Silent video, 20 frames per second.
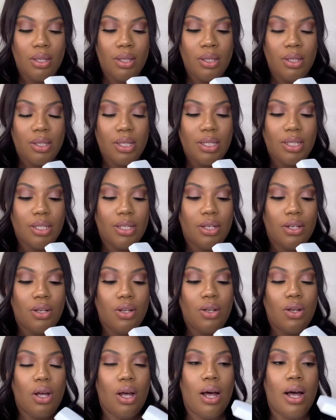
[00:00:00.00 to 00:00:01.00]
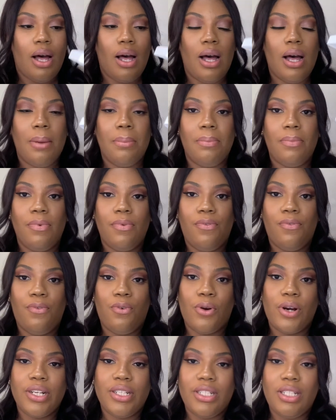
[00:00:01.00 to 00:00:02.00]
this little um
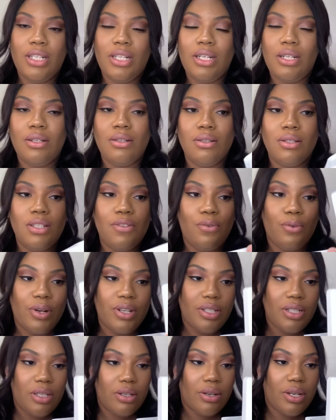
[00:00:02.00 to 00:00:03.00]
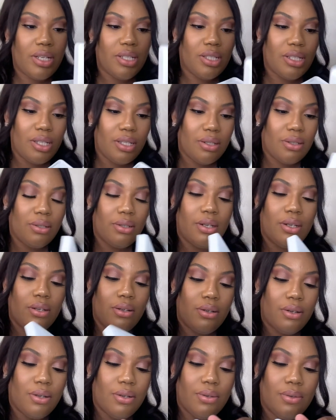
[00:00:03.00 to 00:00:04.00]
14, is 14 or 18? I
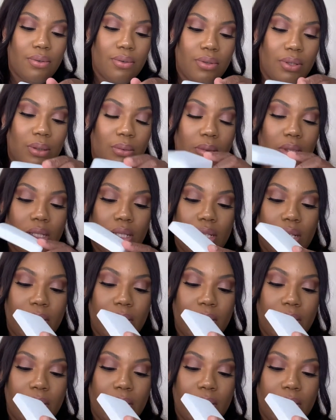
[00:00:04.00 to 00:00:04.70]
don't know. let me see.